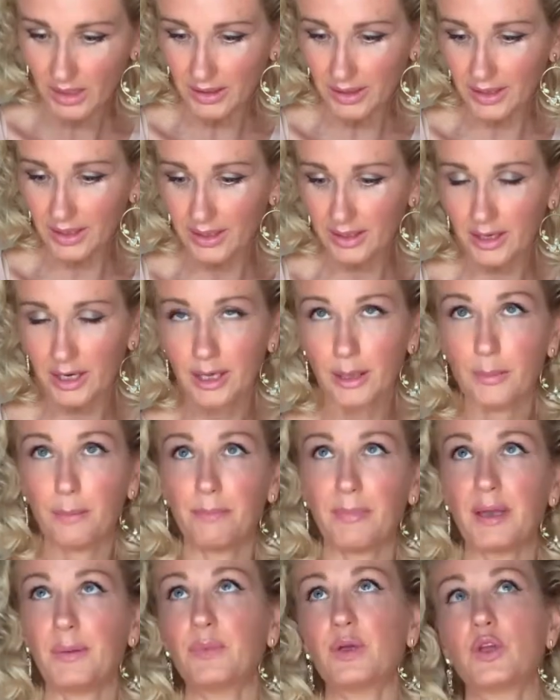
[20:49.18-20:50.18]
and
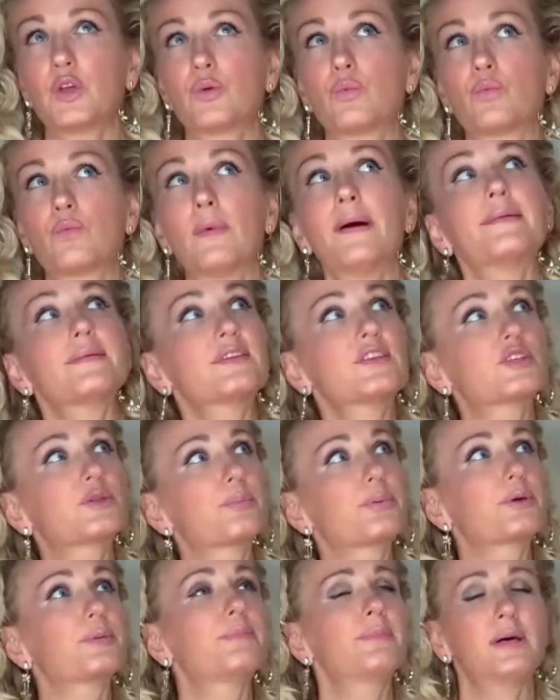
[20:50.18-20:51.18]
maybe once
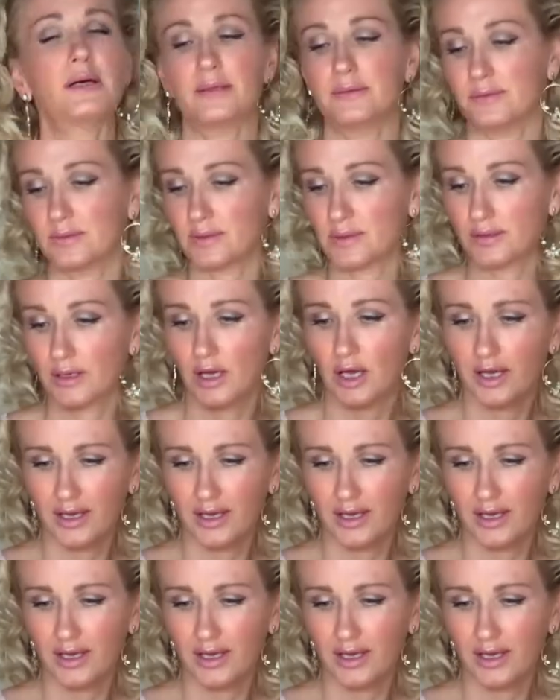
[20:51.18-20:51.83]
per month